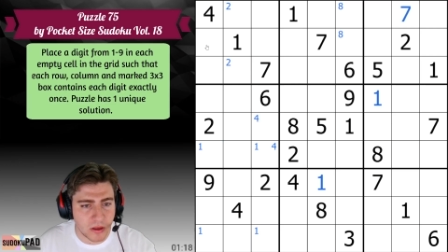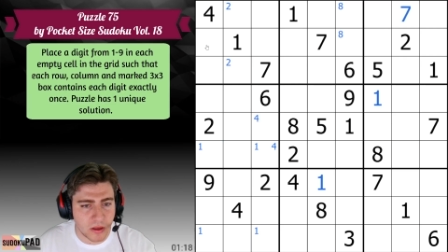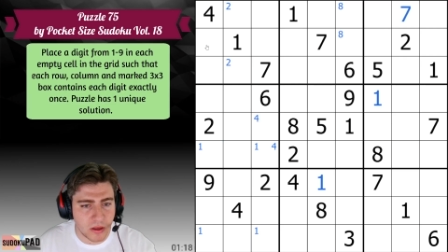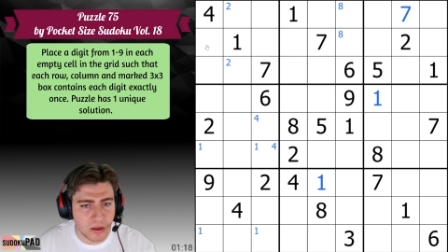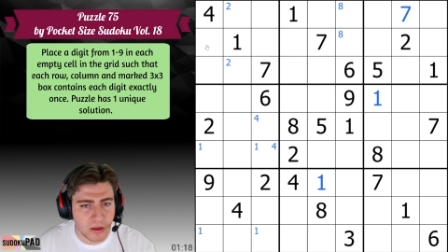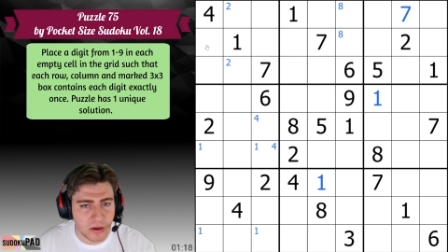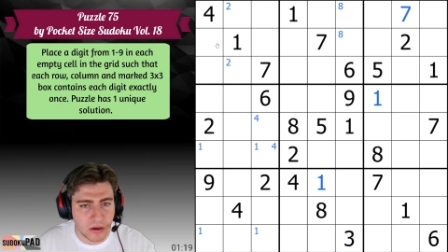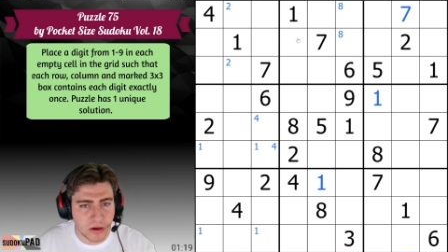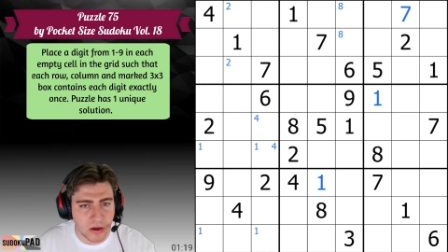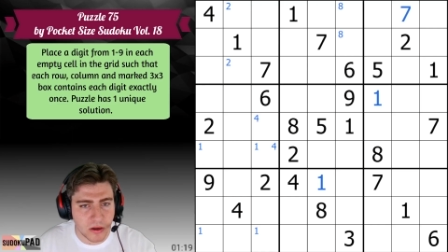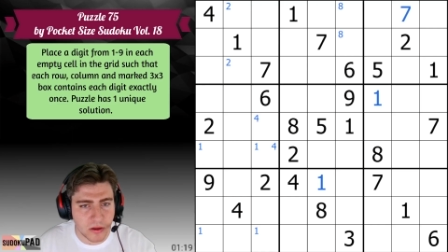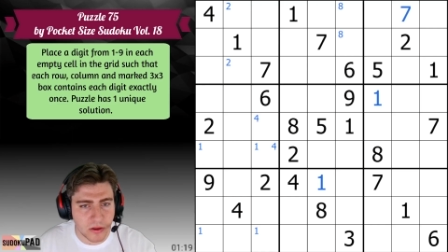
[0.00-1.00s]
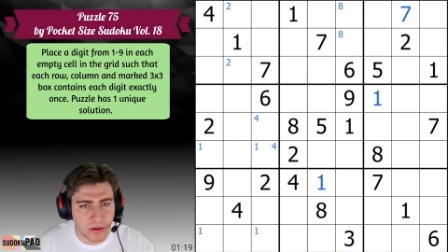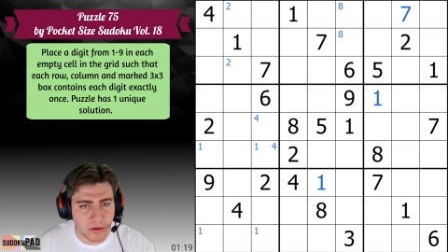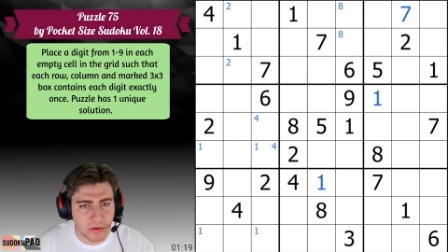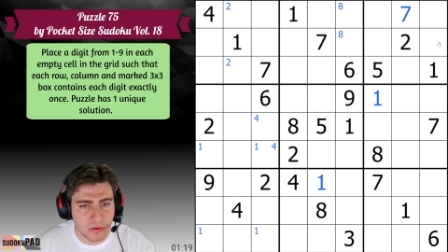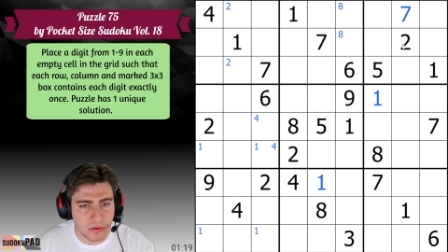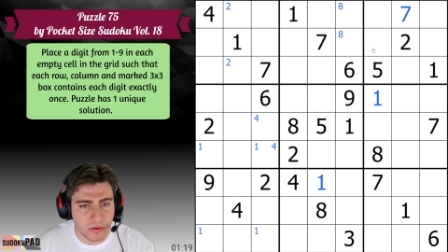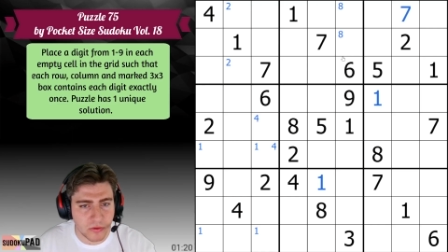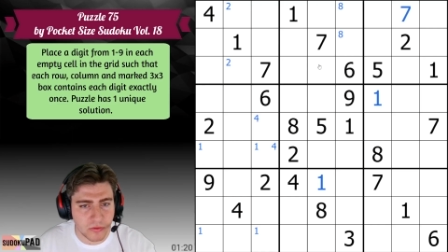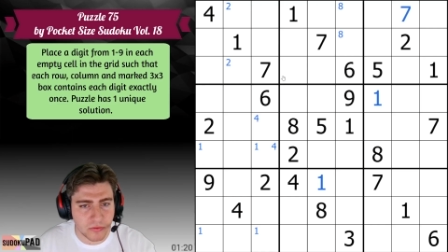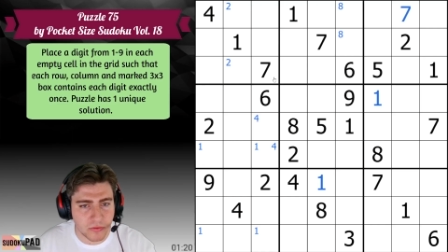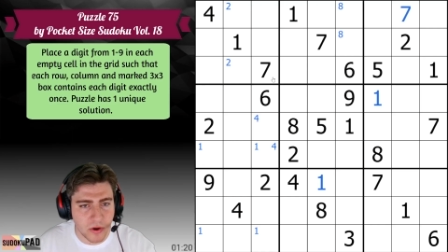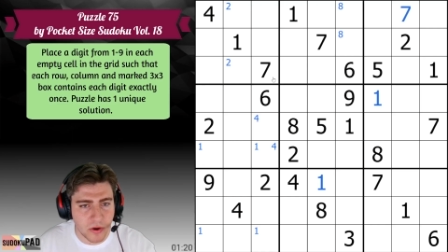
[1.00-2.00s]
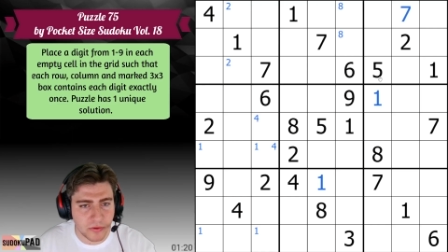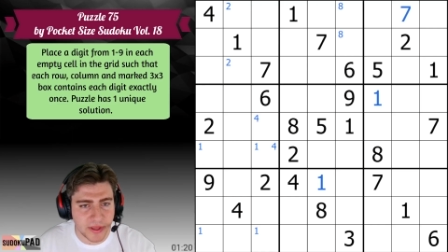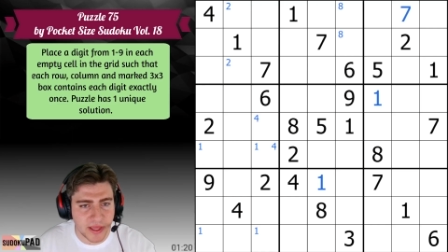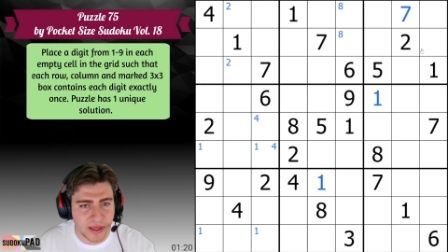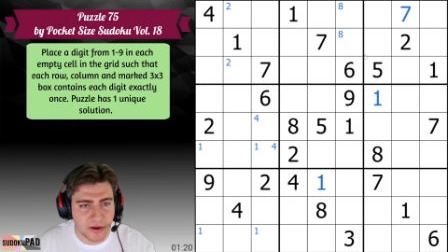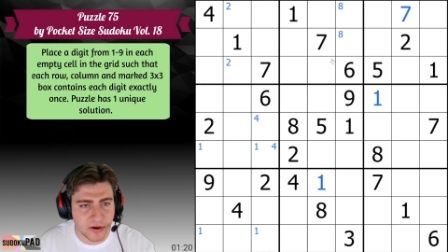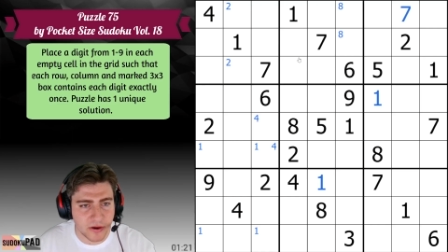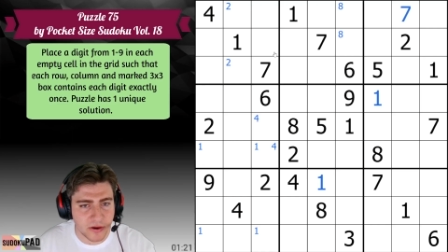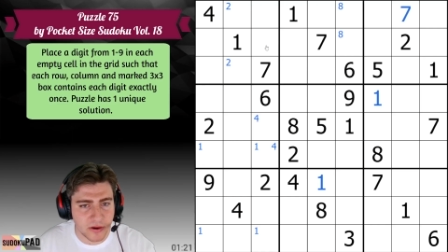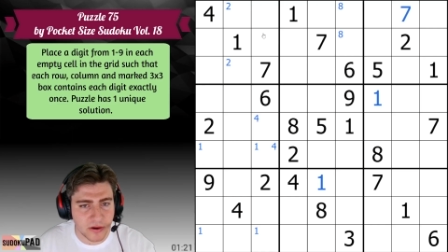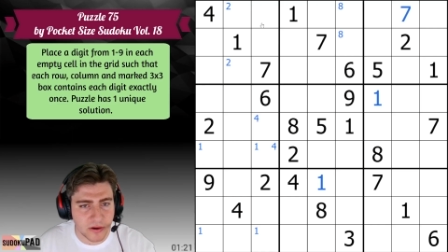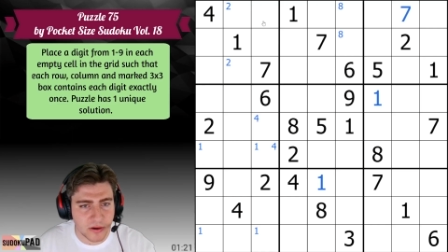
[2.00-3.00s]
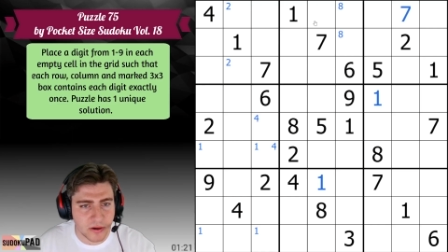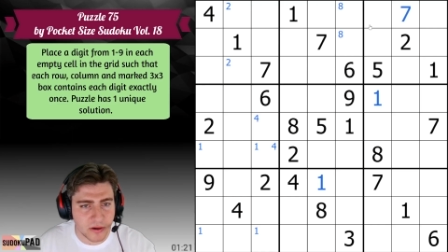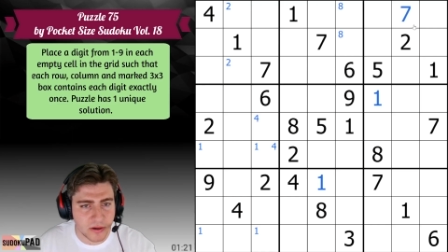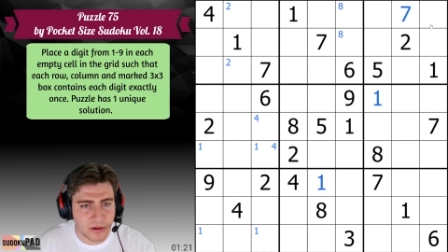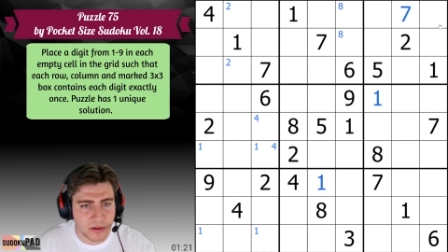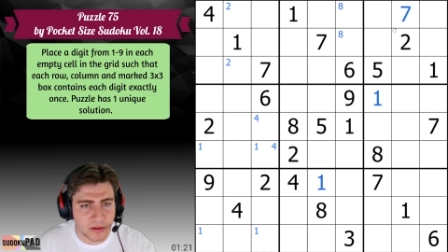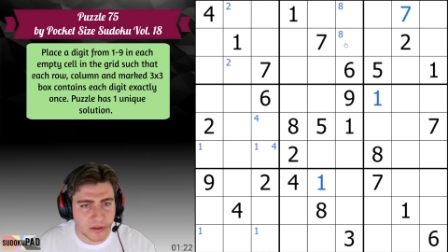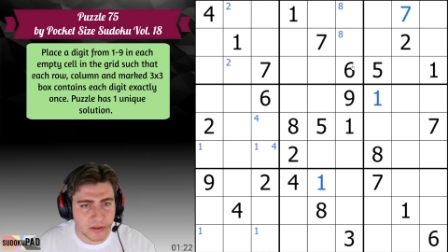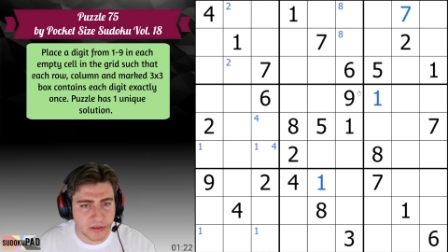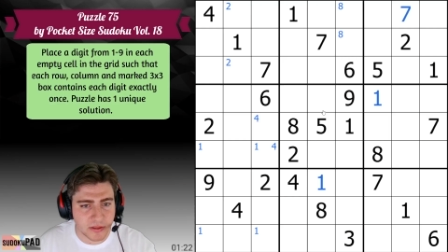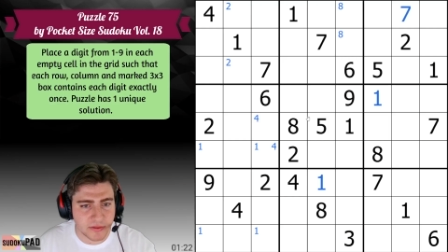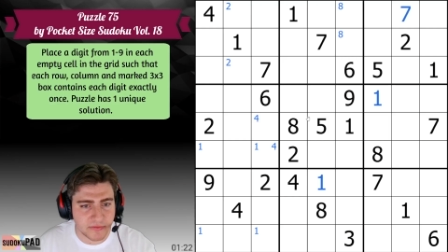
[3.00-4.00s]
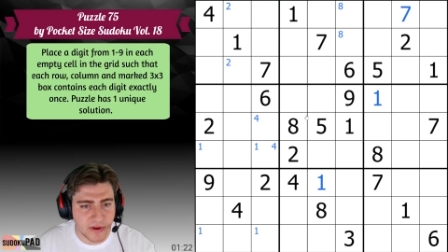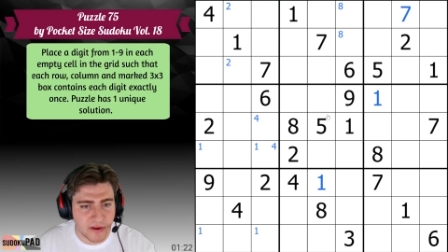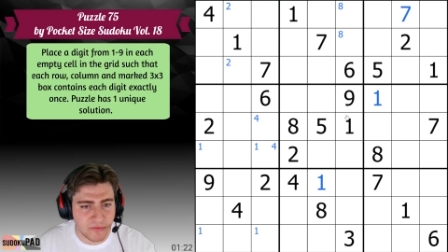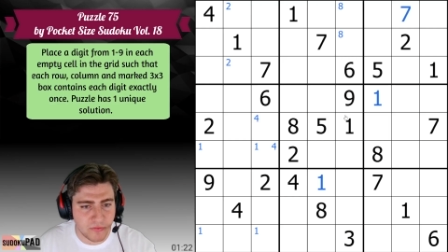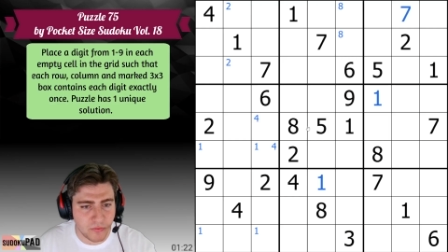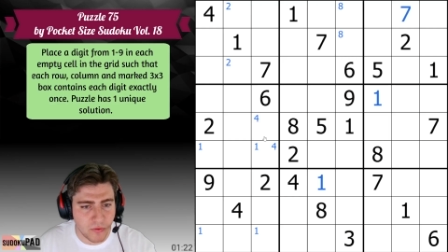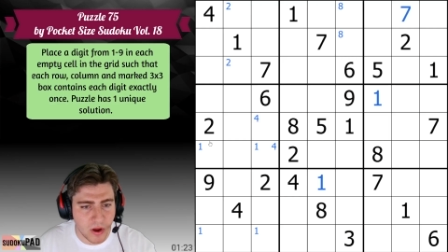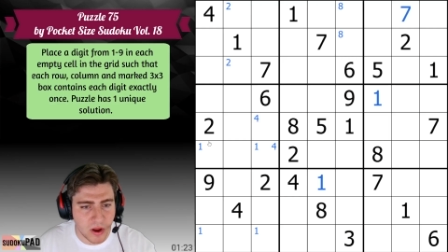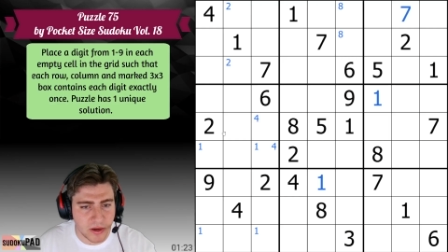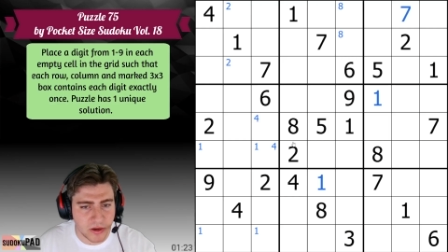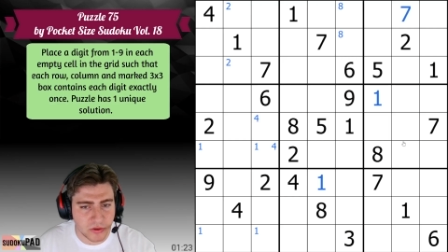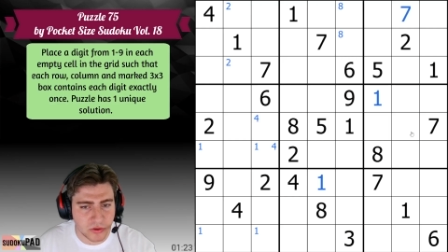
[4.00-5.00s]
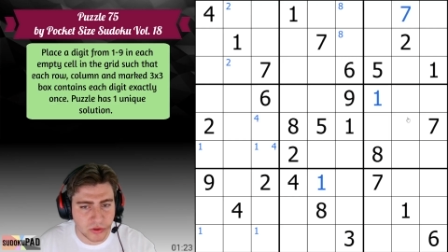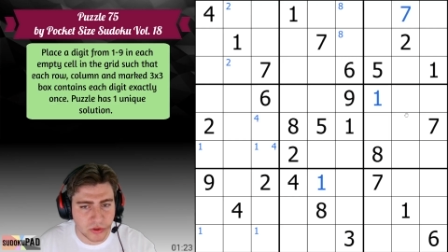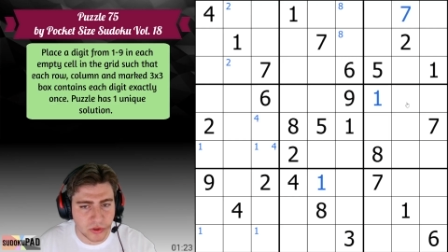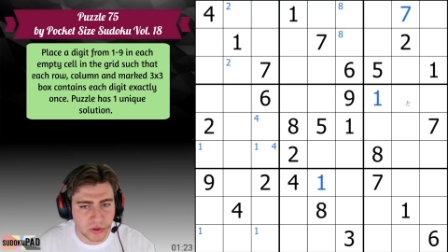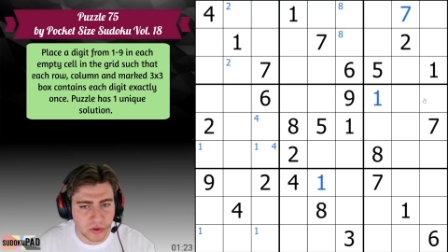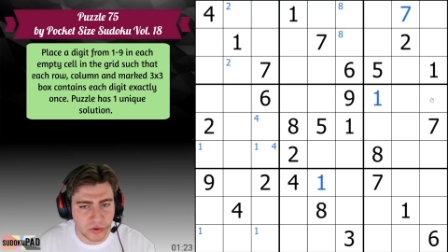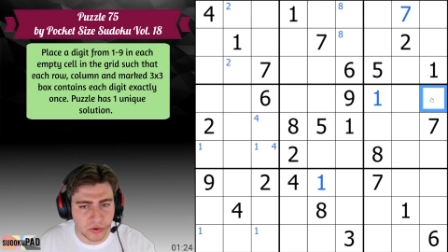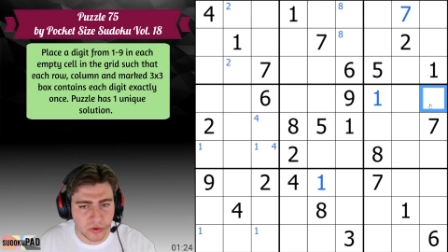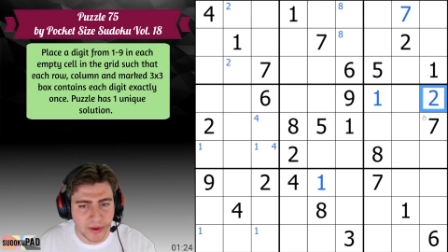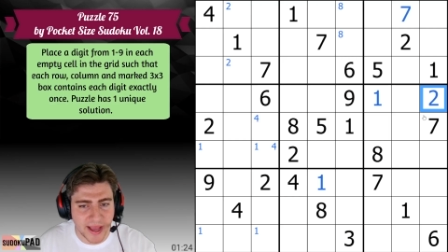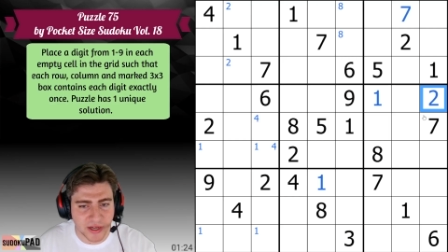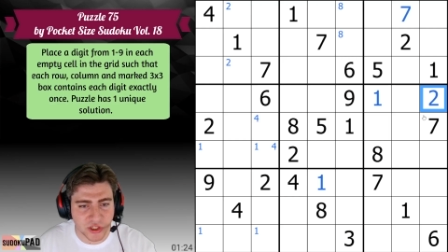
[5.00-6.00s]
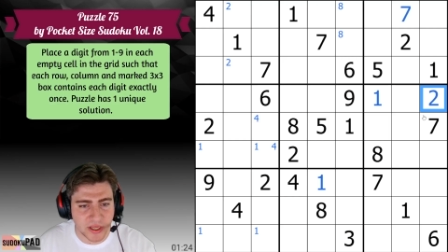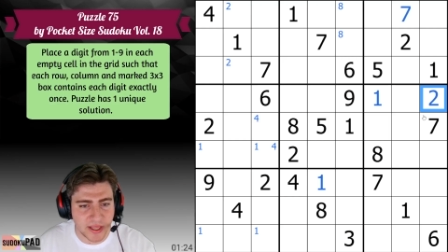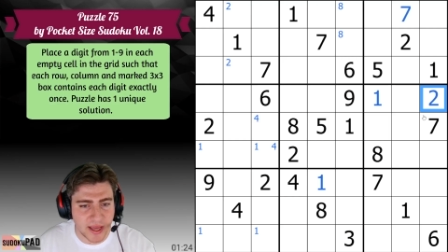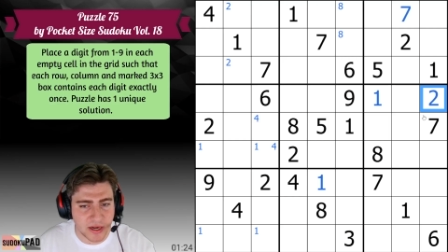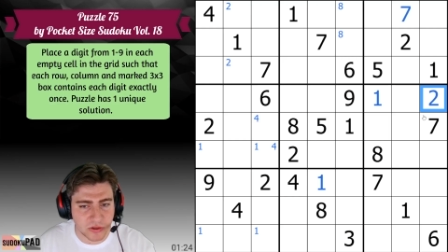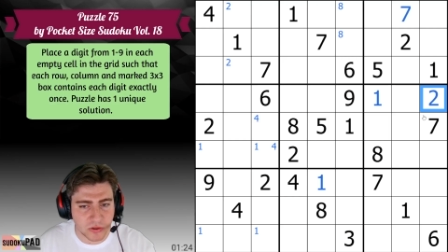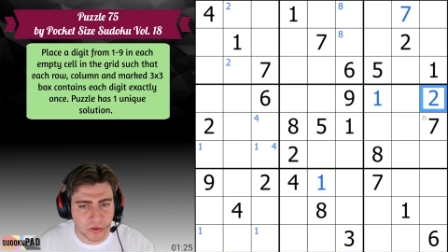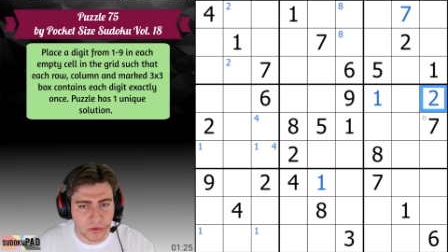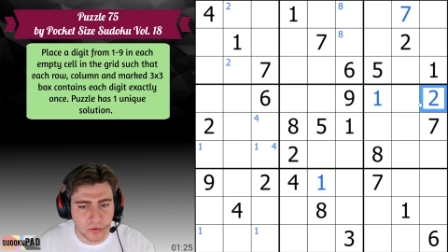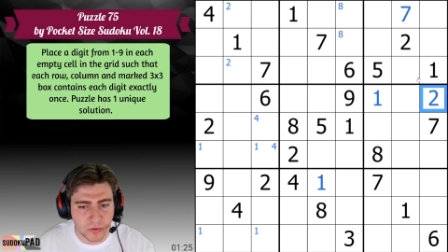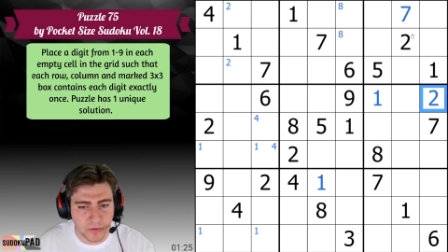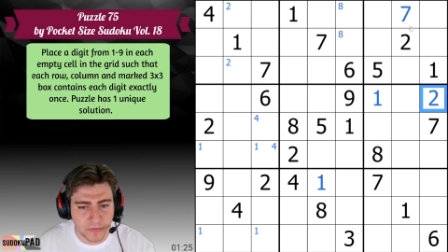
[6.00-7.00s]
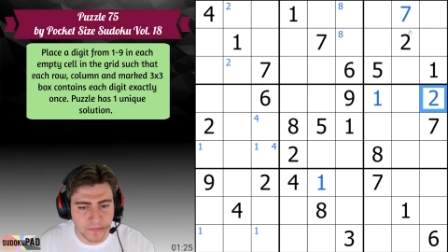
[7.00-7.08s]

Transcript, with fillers: In the row here, 5, 1, 2. We actually get a 2.